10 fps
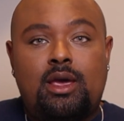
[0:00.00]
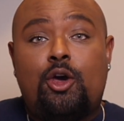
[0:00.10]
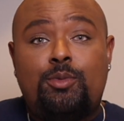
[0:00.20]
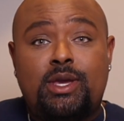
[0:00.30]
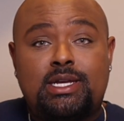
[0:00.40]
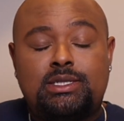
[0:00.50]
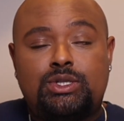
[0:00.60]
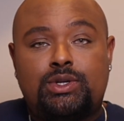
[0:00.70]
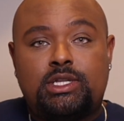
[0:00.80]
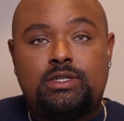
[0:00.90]
Hope you guys
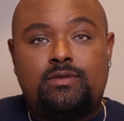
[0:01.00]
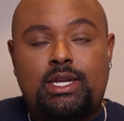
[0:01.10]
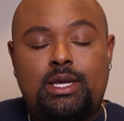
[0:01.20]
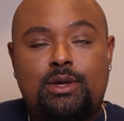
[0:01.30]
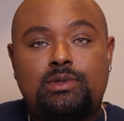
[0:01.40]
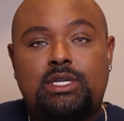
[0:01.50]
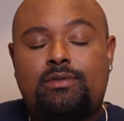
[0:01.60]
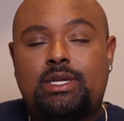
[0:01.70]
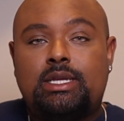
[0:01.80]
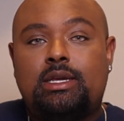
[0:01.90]
enjoyed this video.
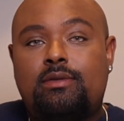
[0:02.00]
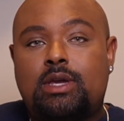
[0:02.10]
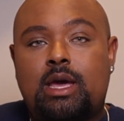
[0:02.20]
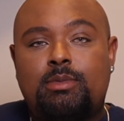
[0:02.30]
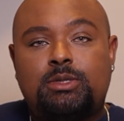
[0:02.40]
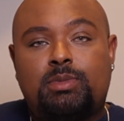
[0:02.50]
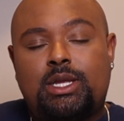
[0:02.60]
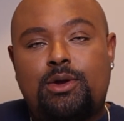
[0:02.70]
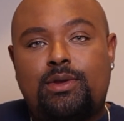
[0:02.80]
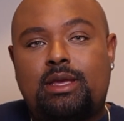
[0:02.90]
Definitely leave comments
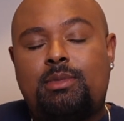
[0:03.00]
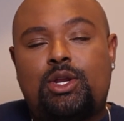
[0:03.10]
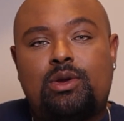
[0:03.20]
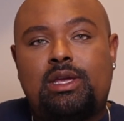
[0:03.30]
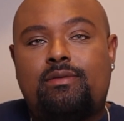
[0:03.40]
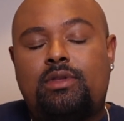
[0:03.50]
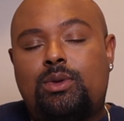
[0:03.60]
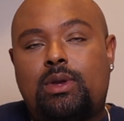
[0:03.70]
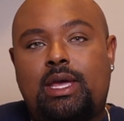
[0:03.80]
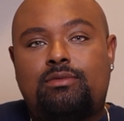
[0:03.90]
below and let me know if
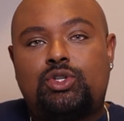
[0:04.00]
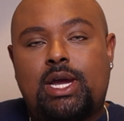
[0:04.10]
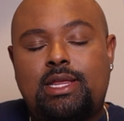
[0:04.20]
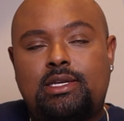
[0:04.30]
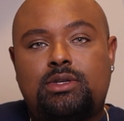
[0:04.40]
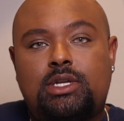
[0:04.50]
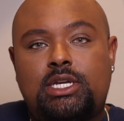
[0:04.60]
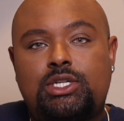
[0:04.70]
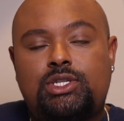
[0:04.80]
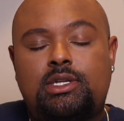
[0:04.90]
you have tried this
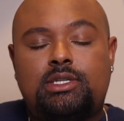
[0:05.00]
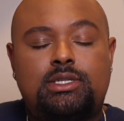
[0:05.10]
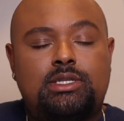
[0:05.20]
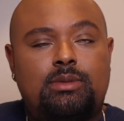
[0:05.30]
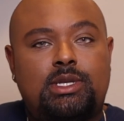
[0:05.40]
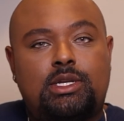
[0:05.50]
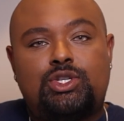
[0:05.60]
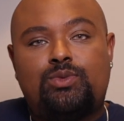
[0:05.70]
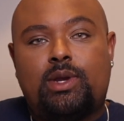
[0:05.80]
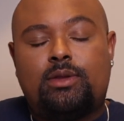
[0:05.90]
foundation. Is it something
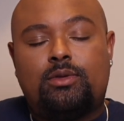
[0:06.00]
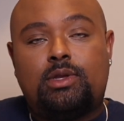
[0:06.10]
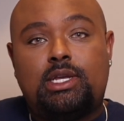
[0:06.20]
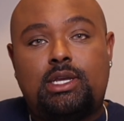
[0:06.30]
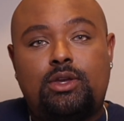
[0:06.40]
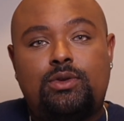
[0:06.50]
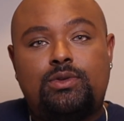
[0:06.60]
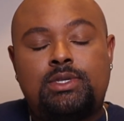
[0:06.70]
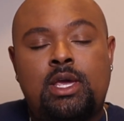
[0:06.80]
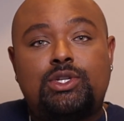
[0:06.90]
that you regularly
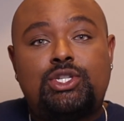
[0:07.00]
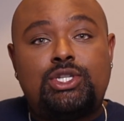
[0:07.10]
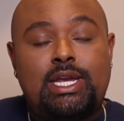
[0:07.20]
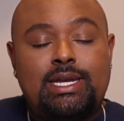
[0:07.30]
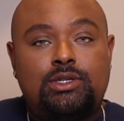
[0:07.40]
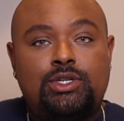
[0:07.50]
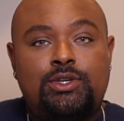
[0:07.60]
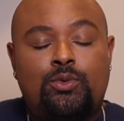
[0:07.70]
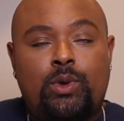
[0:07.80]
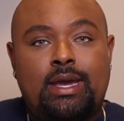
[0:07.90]
use? What shade do
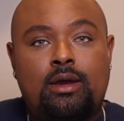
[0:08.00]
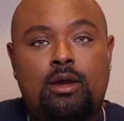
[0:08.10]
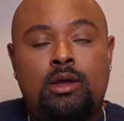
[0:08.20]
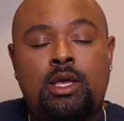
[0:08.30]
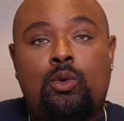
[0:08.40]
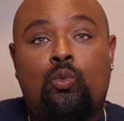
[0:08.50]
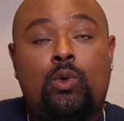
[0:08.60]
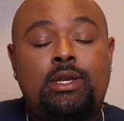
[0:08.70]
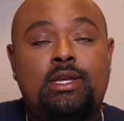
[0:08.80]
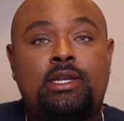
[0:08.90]
you wear?
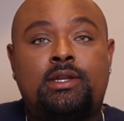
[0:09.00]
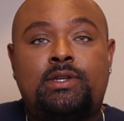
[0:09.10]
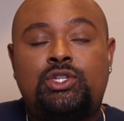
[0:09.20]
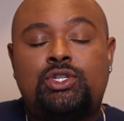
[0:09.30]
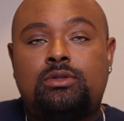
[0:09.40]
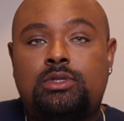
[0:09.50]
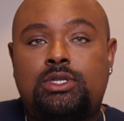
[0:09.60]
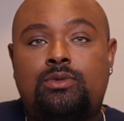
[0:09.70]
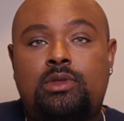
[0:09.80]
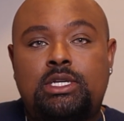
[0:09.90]
What, in addition
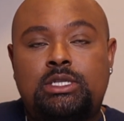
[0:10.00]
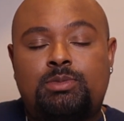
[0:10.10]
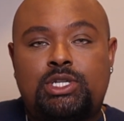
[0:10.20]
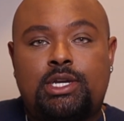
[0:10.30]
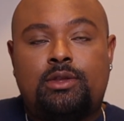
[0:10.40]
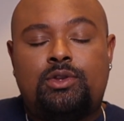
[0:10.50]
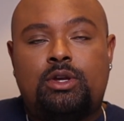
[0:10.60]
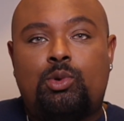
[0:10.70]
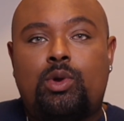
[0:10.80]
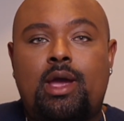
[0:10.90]
to this particular
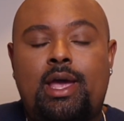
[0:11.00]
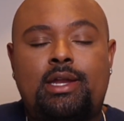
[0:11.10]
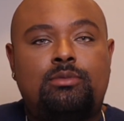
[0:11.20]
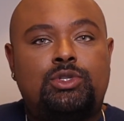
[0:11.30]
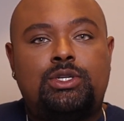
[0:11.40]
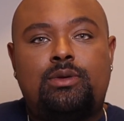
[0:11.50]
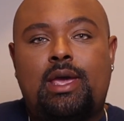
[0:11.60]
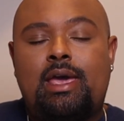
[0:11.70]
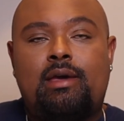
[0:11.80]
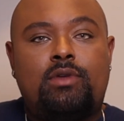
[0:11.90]
Double Wear item, do you
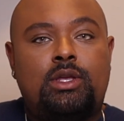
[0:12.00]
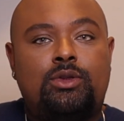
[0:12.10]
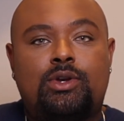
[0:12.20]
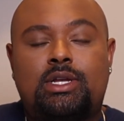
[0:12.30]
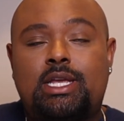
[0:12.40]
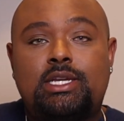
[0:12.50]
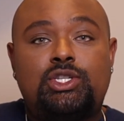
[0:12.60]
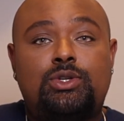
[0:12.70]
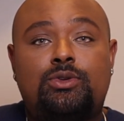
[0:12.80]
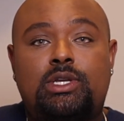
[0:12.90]
have in your
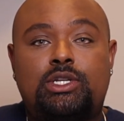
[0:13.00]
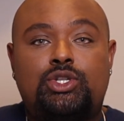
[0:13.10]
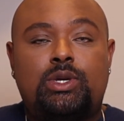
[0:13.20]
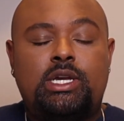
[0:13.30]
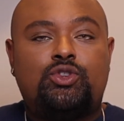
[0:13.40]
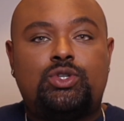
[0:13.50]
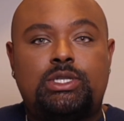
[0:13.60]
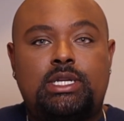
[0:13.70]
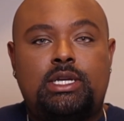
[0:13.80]
collection or that you're interested